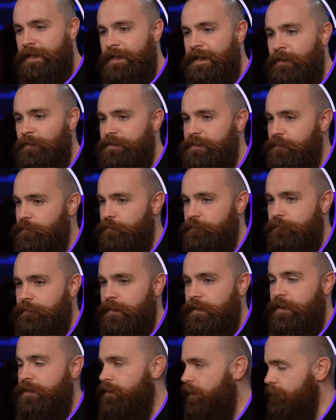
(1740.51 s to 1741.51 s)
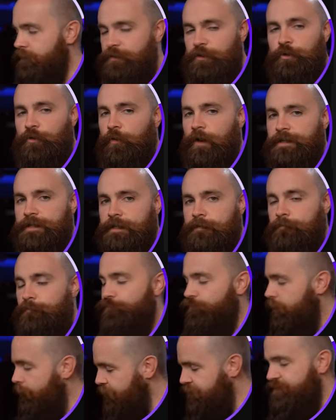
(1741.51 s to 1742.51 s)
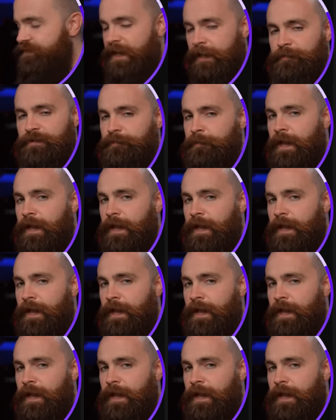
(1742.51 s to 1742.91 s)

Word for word: LAN L two. Nothing too crazy, pretty much same as